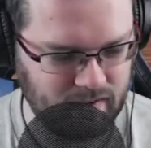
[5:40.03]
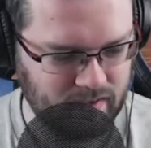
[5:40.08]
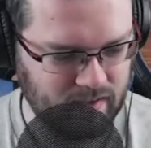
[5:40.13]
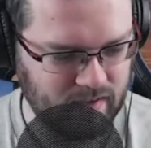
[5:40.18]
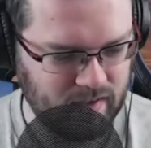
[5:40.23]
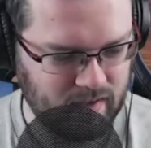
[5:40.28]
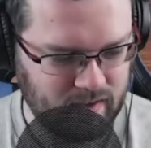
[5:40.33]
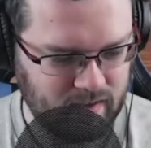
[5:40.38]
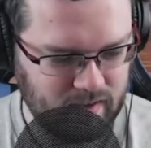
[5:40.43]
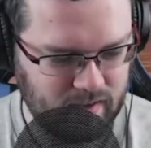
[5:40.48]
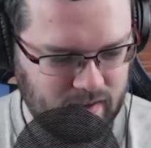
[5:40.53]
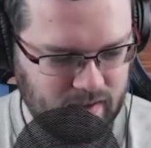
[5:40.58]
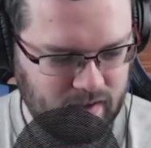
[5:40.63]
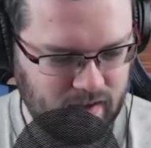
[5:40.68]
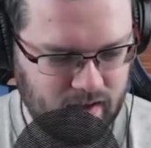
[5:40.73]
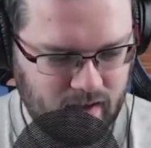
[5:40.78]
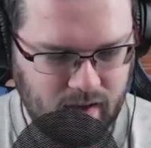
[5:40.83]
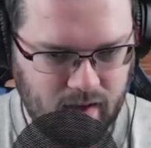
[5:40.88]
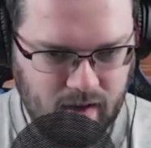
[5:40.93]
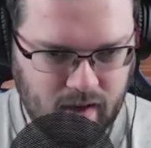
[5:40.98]

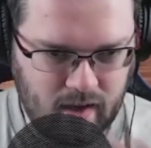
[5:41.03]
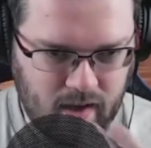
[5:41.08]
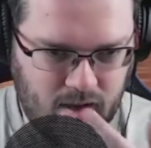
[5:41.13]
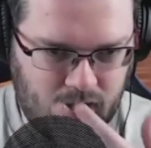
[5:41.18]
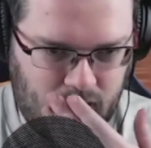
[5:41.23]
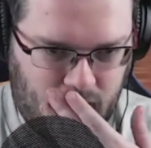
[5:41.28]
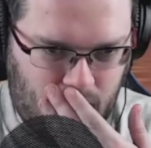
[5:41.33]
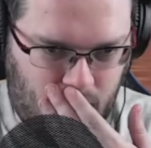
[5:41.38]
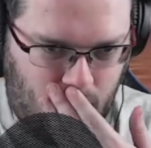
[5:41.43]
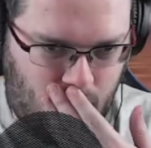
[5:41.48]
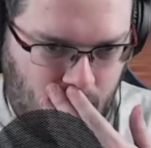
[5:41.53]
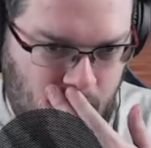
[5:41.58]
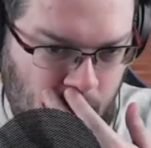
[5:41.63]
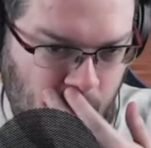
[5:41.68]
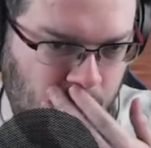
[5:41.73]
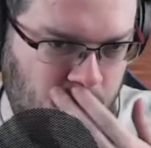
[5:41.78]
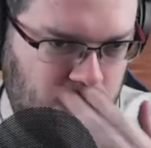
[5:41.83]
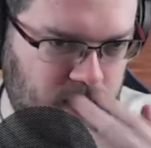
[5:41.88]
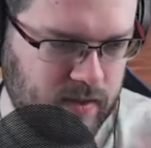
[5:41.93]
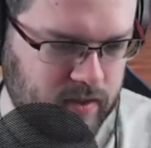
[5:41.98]

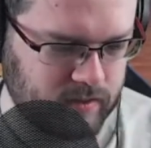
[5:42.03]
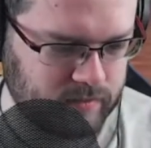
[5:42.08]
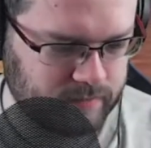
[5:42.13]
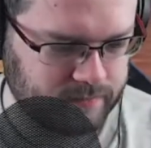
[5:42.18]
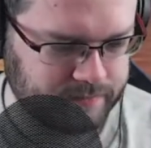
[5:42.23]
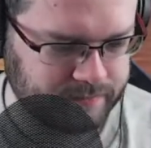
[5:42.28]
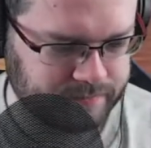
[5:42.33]
Nobody speaks.